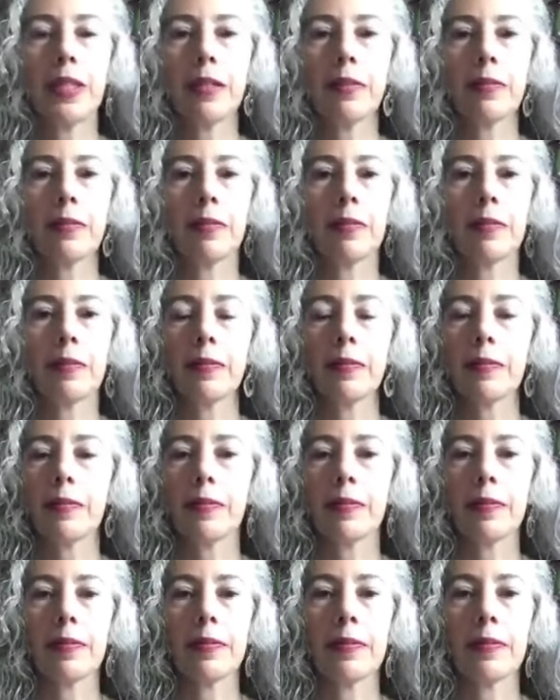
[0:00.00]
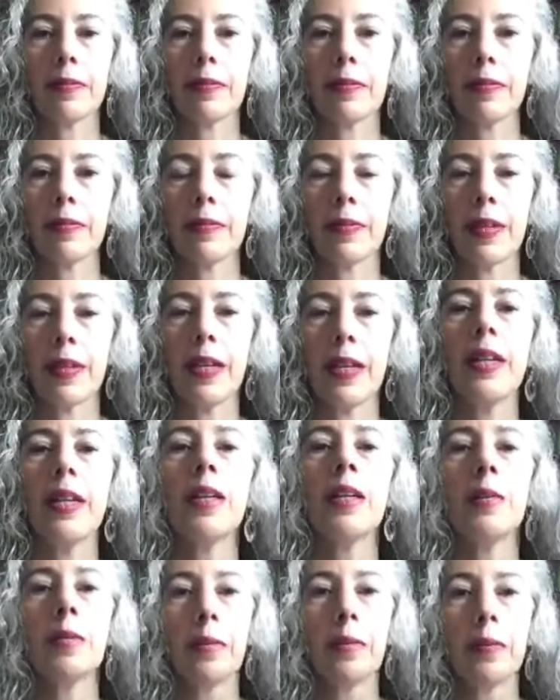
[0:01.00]
the meditation we'll be
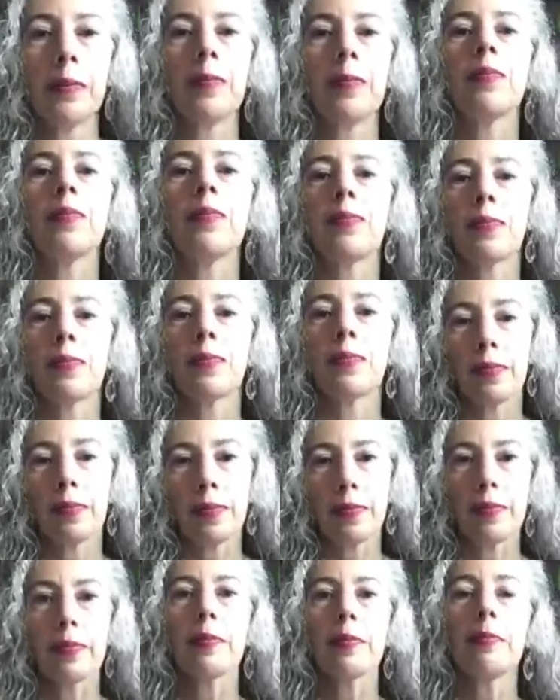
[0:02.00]
starting with there.